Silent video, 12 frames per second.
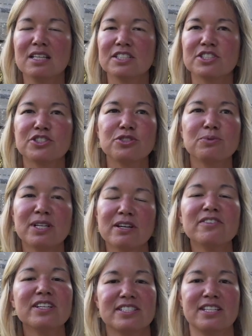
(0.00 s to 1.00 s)
just do
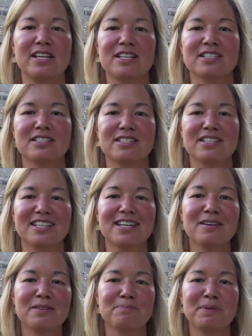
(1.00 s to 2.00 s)
whatever it takes to
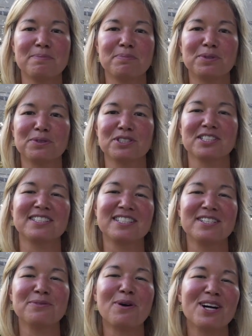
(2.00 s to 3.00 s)
get people to
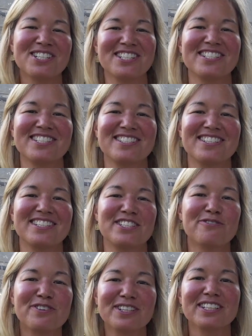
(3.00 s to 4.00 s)
see Washington
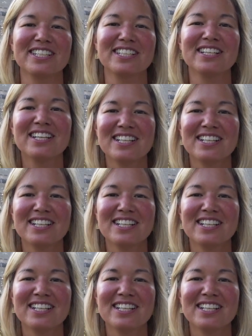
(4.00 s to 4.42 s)
differently,